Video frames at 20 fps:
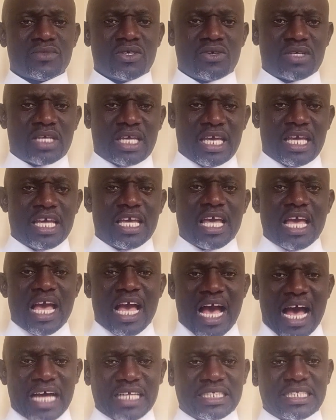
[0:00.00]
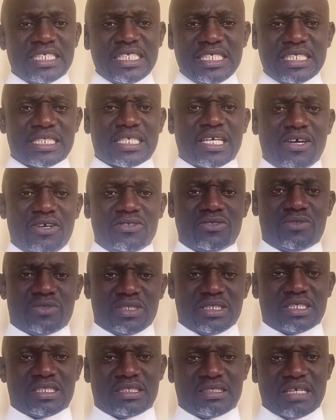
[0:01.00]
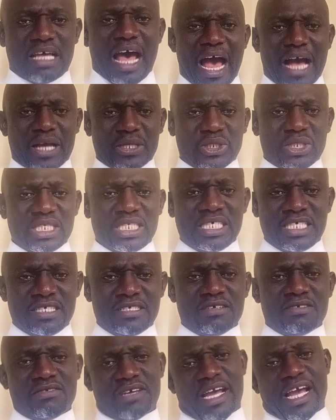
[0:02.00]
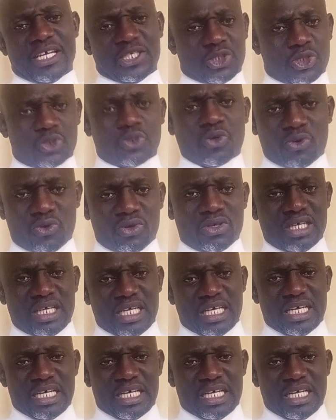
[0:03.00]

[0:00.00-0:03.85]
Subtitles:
okay, and these countries actually ensure